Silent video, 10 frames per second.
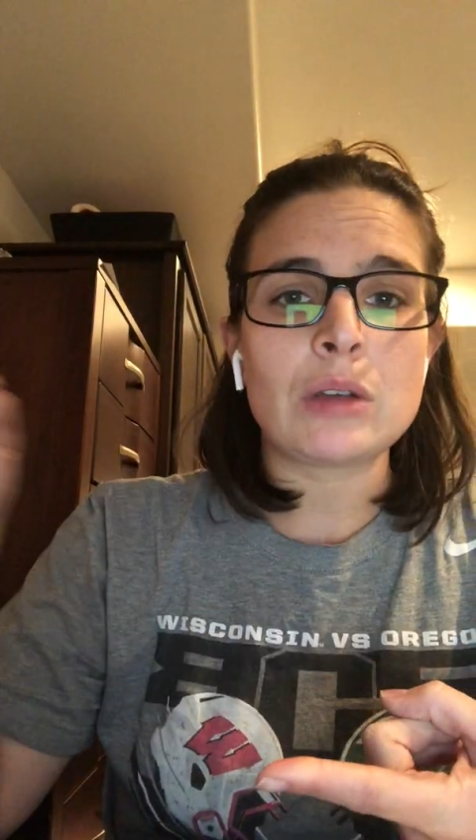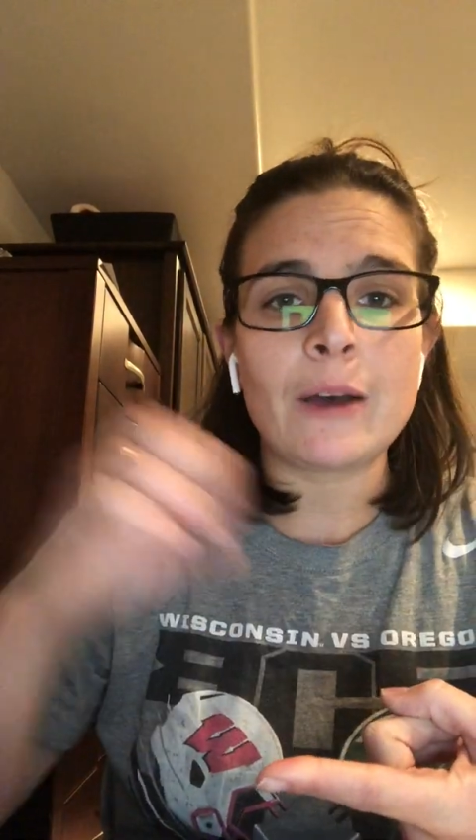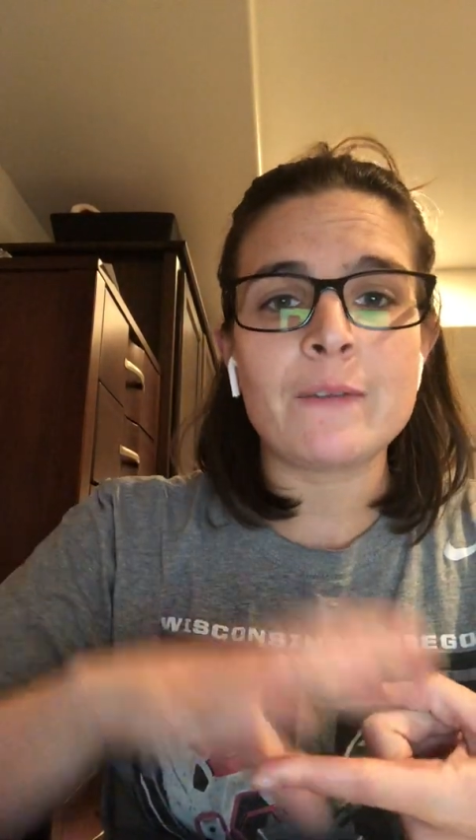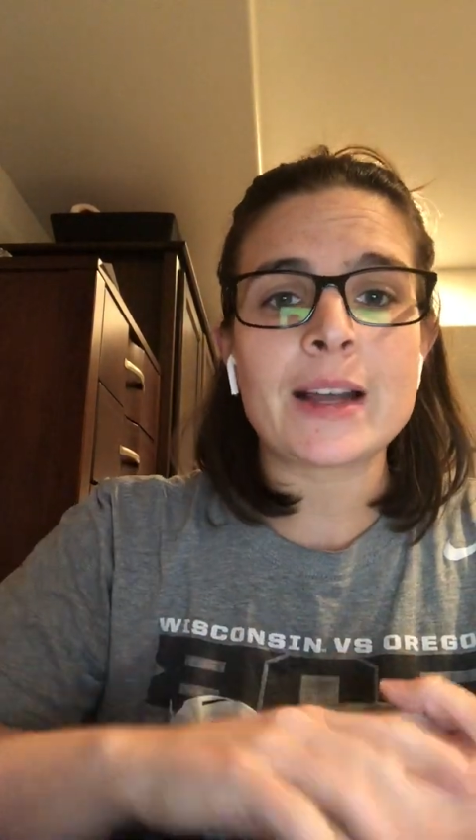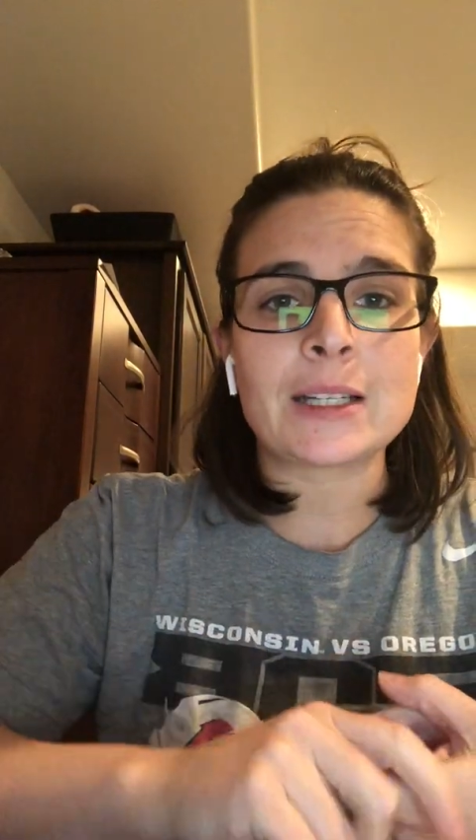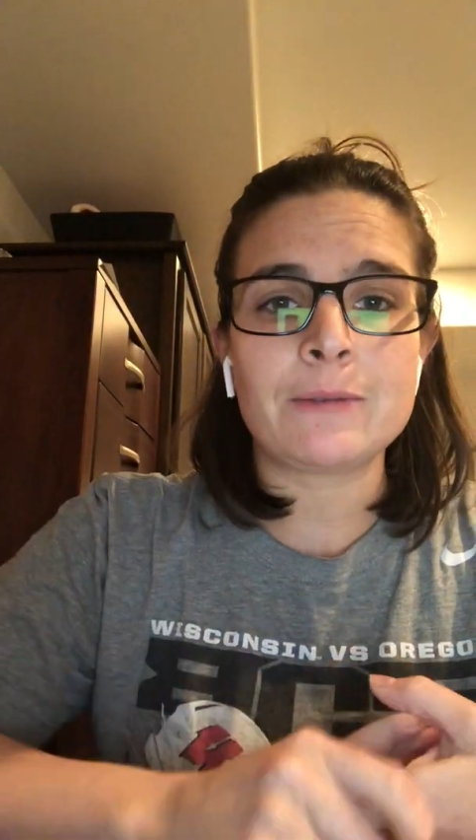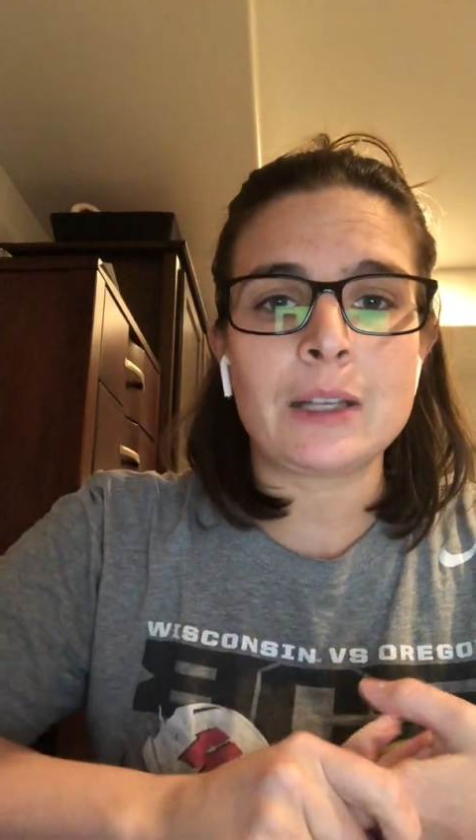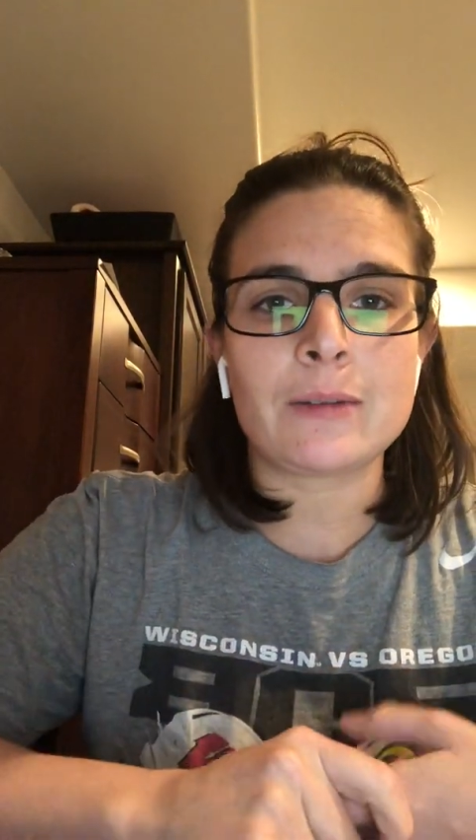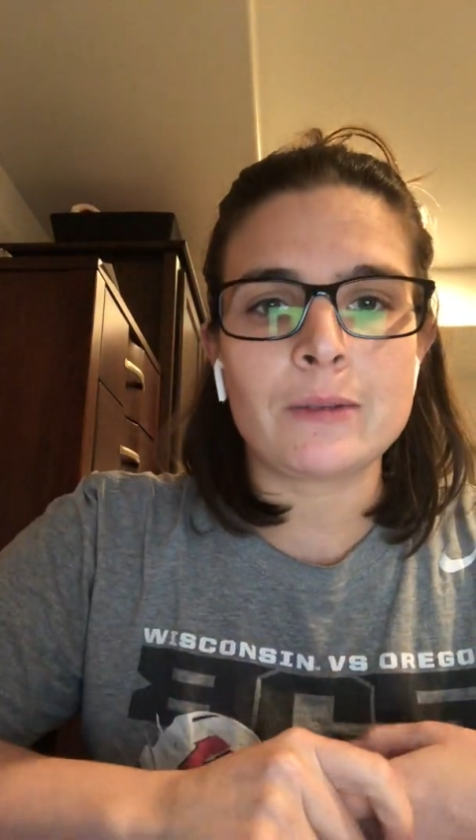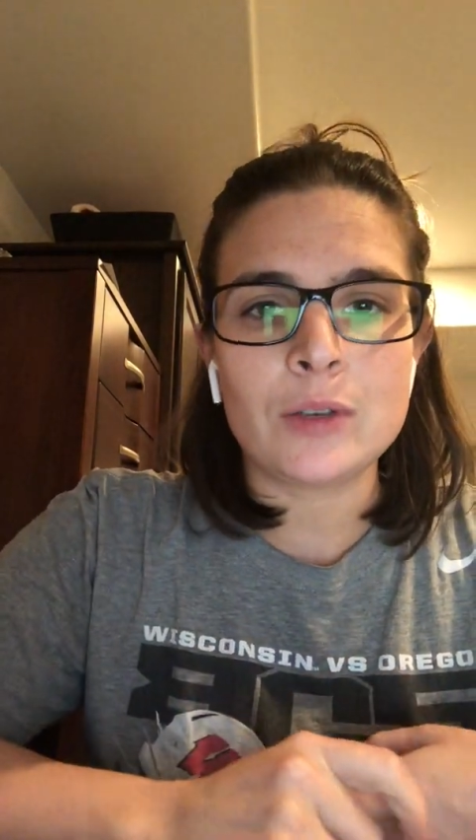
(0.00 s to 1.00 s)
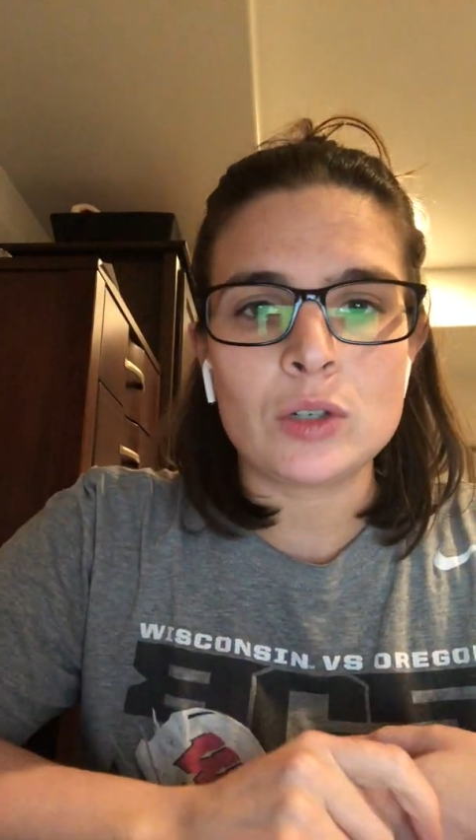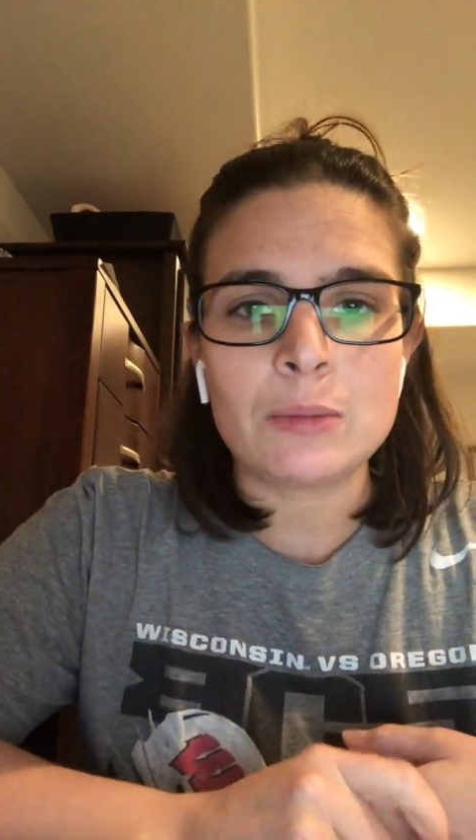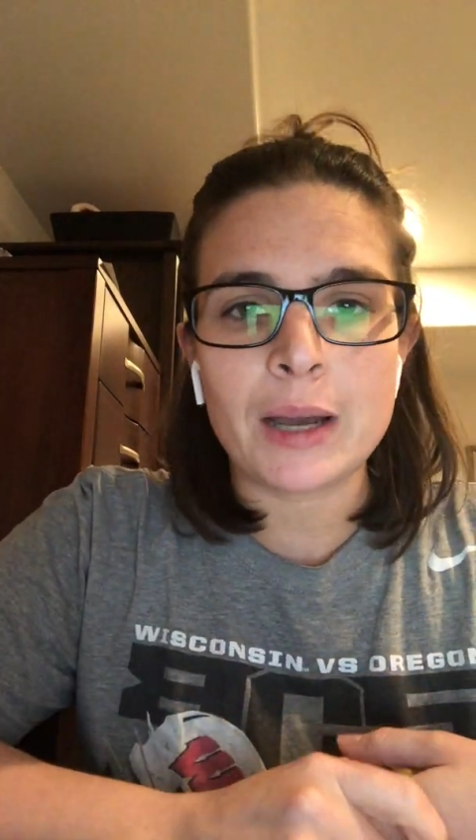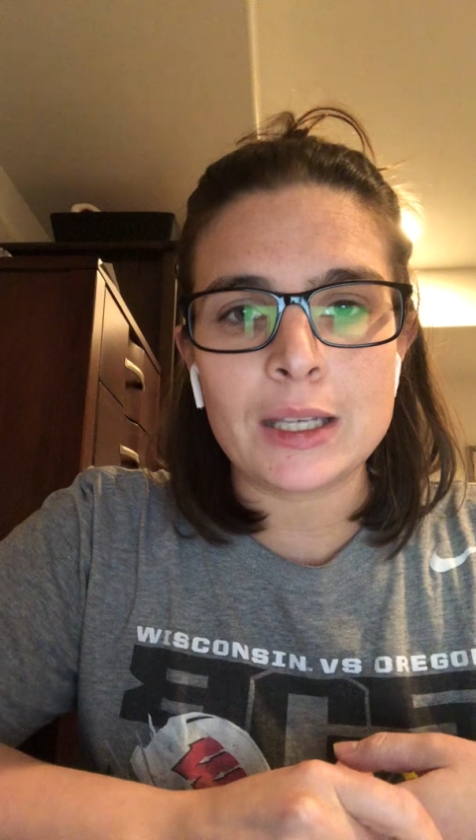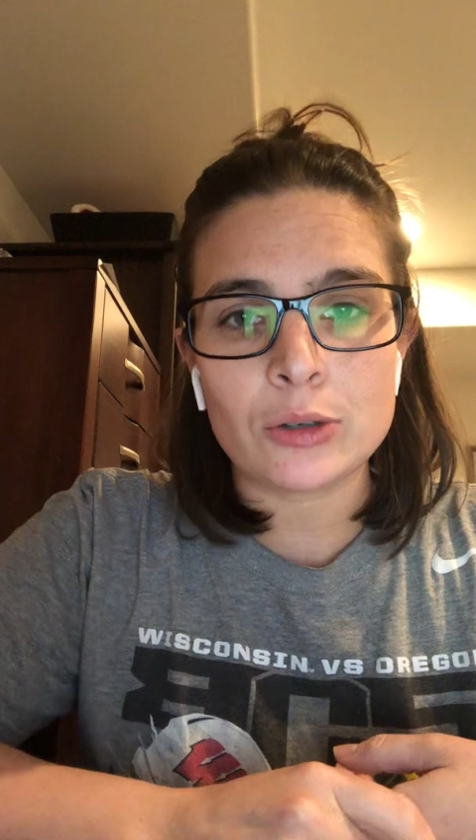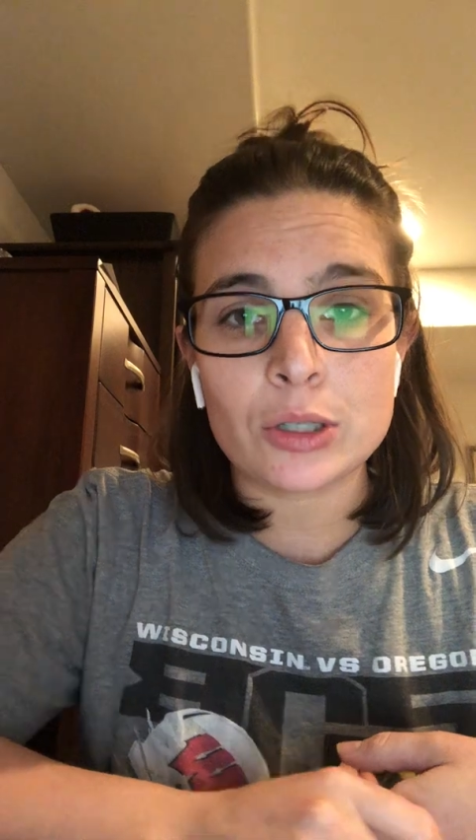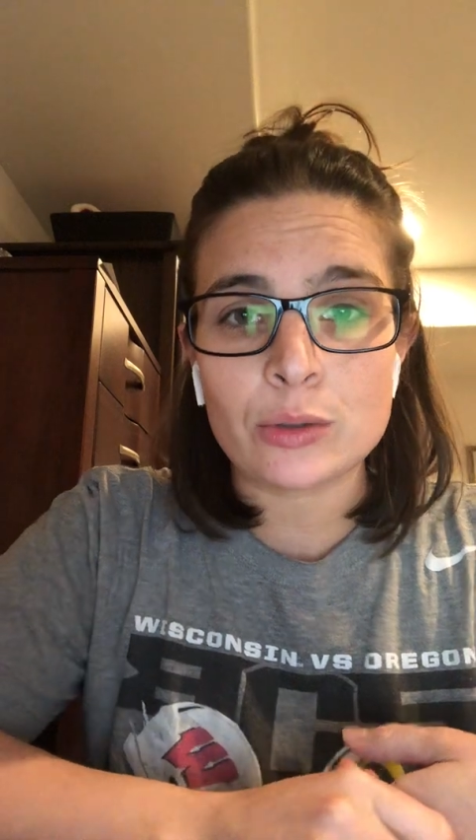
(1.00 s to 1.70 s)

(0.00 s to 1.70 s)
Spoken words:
effectively refuted by your